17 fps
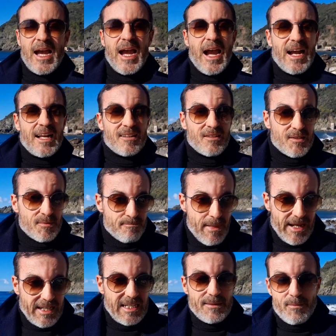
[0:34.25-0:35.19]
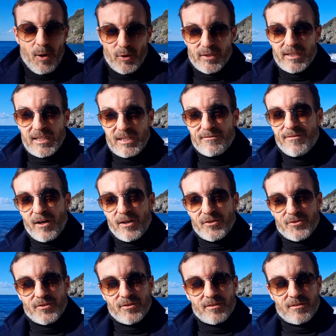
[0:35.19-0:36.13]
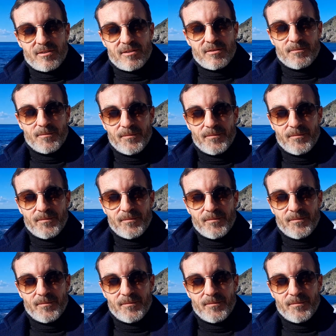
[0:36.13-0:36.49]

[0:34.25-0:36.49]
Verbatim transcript: and many bodily functions.